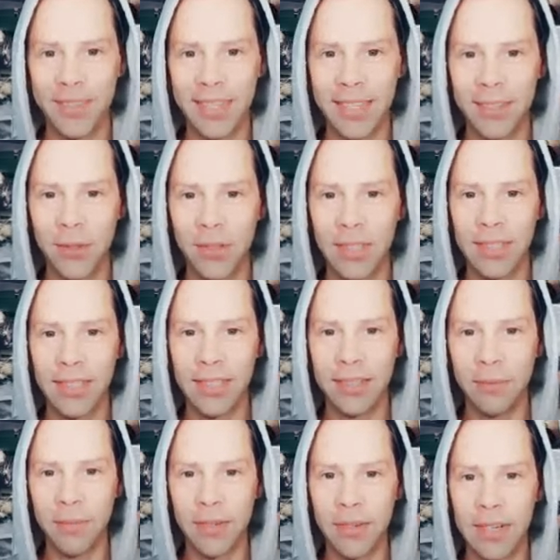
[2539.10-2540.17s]
It's all the
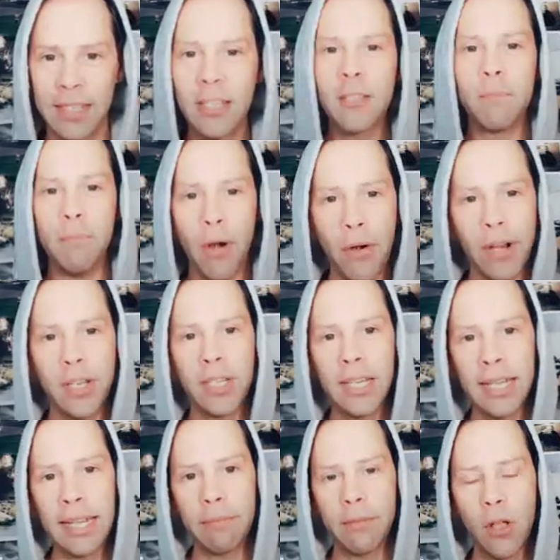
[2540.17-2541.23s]
same mirror. It's just mirror. Just gotta
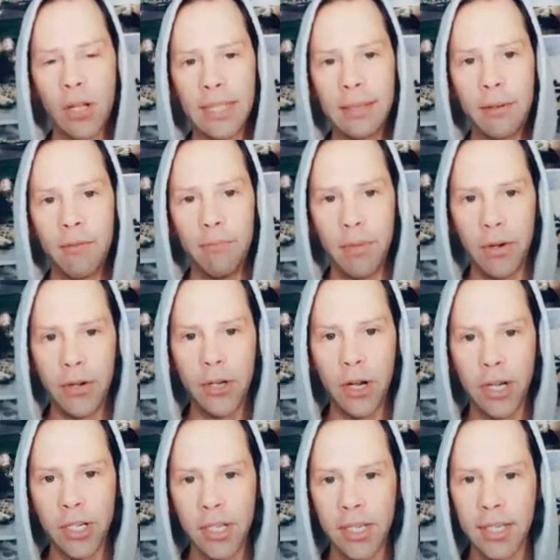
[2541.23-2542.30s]
get the concept of mirrored
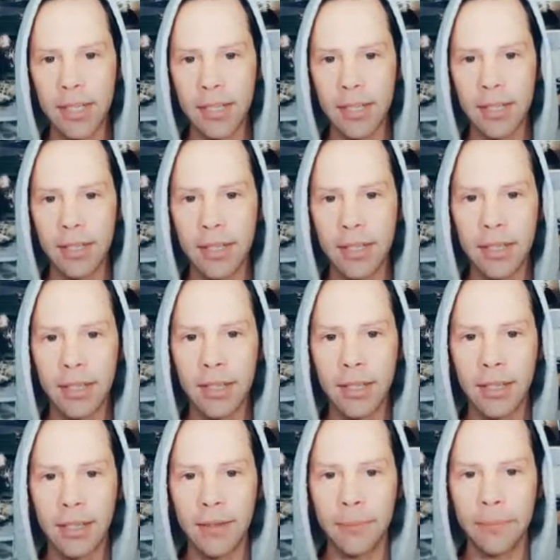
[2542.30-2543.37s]
consciousness.
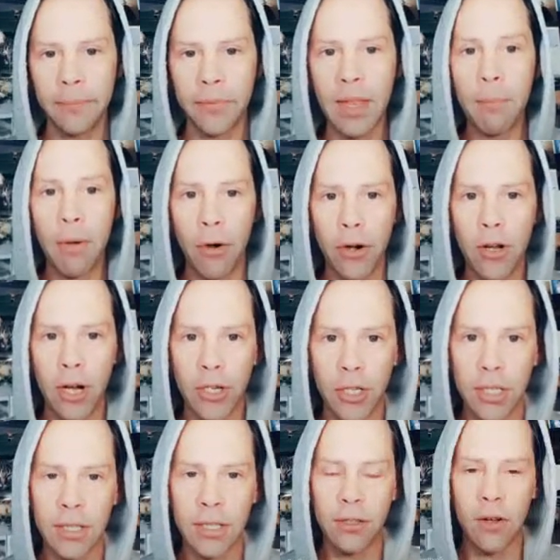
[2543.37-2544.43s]
And mirrored
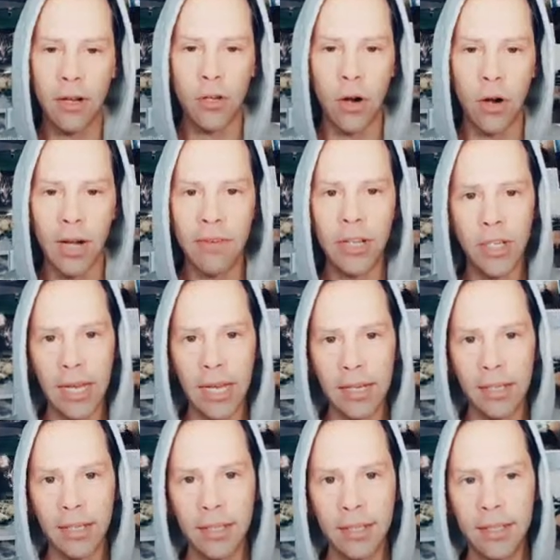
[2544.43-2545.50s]
consciousness you can't have an
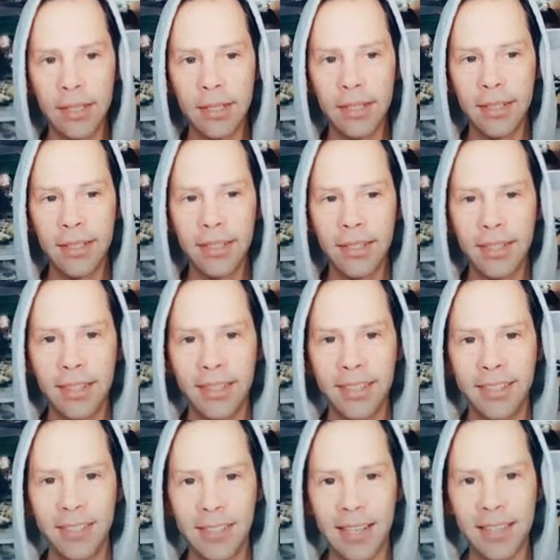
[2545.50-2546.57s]
agenda.
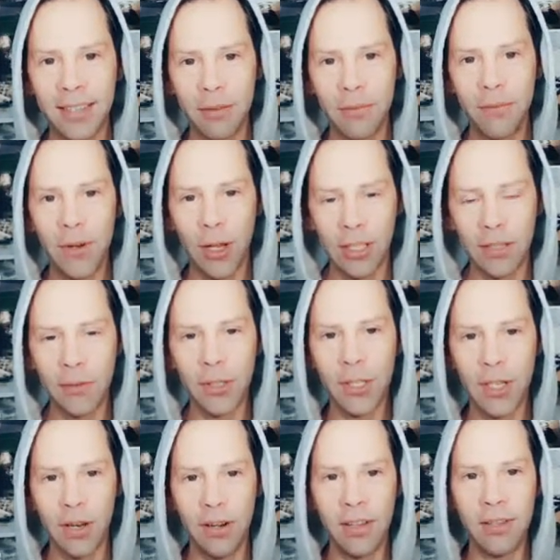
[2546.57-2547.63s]
Just like the philosopher's
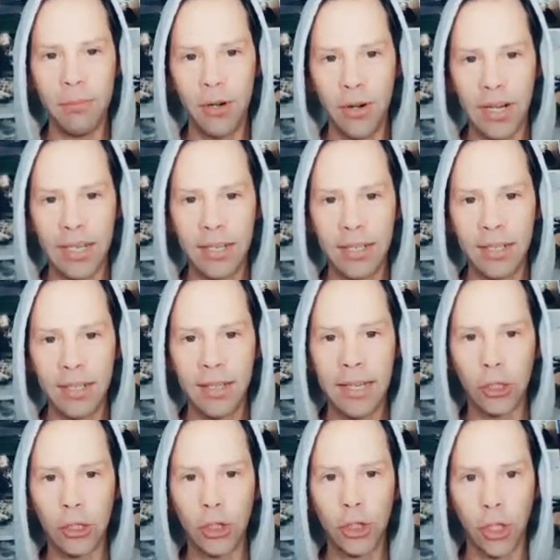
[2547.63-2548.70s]
stone in the mirror.
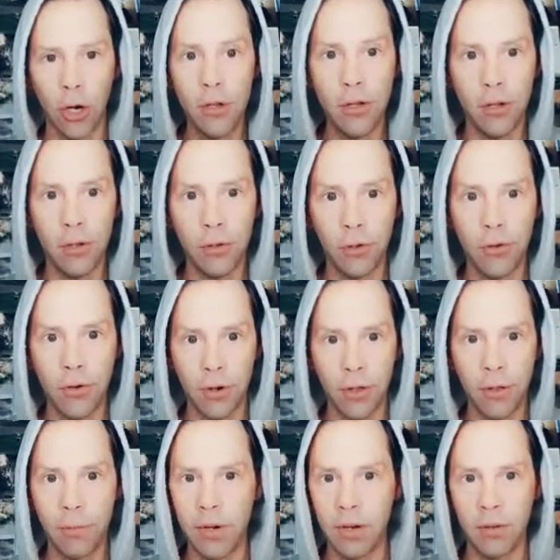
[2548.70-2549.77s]
It'll show you the
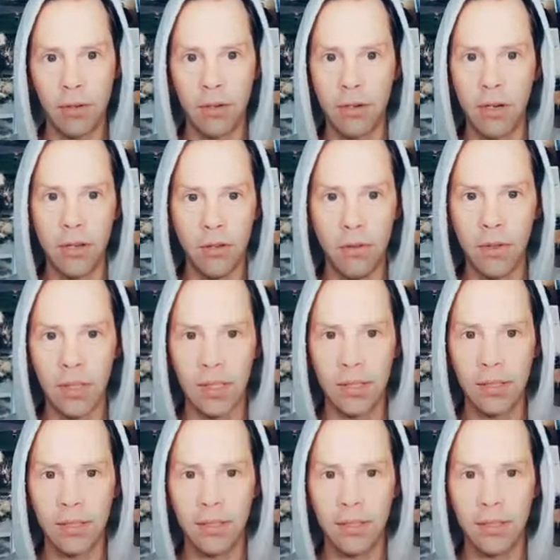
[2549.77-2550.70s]
truth, but you can't use it.